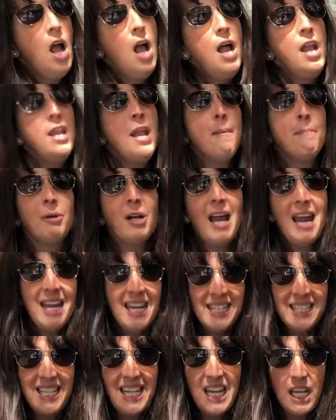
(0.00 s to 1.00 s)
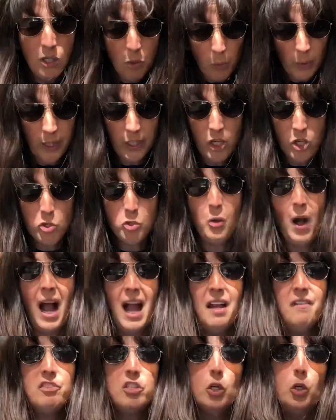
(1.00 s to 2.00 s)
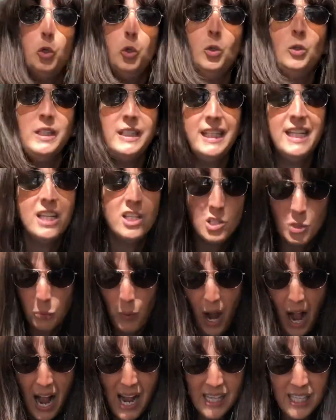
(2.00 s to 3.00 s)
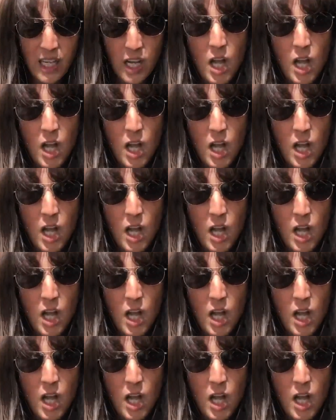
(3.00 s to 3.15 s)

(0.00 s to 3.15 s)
Number 18, we're gonna drive to Hooligan's Rock,